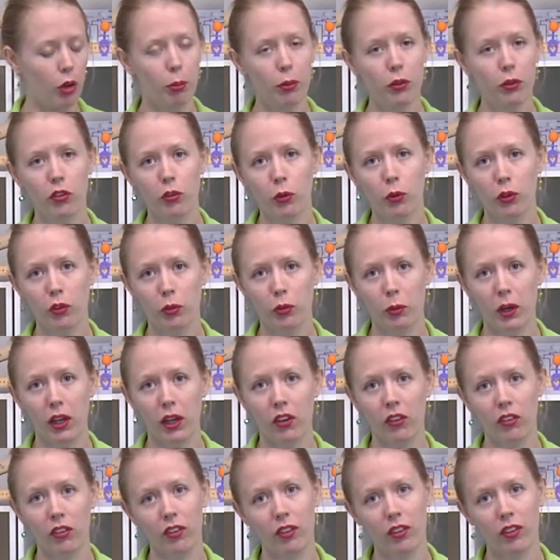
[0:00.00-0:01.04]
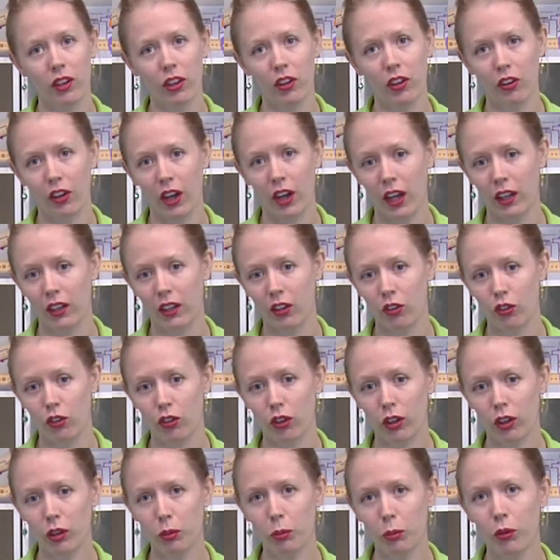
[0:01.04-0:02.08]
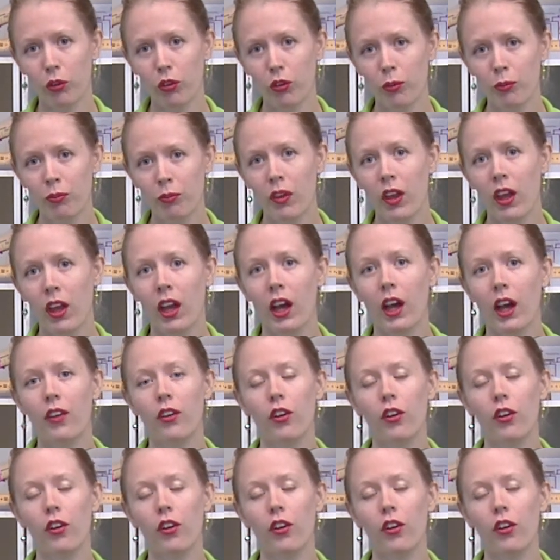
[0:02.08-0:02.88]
such as our boats, even in a simpler software